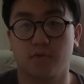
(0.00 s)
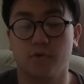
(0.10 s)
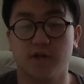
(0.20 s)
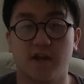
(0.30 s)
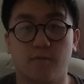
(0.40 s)
It
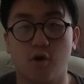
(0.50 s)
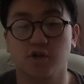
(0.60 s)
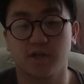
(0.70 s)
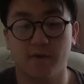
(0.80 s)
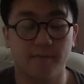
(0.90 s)
ended up
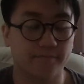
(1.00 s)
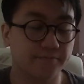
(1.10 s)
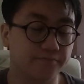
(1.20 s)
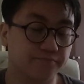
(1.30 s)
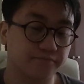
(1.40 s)
costing me.
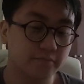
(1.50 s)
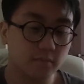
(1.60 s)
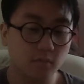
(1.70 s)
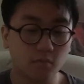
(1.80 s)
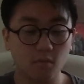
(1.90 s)

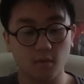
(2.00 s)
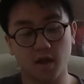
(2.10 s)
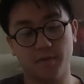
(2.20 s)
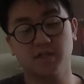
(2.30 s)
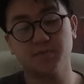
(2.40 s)

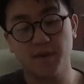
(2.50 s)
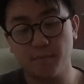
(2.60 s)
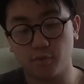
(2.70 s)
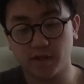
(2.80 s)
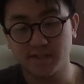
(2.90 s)
Anyway, these
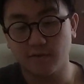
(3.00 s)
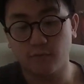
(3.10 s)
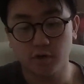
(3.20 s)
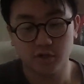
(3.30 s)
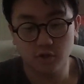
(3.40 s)
people that still
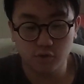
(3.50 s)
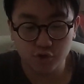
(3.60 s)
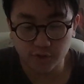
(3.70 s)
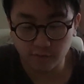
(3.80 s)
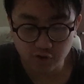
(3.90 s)
fall into the
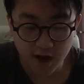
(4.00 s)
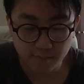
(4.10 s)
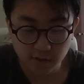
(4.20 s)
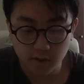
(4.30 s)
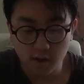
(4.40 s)
illusion of
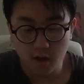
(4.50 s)
traps,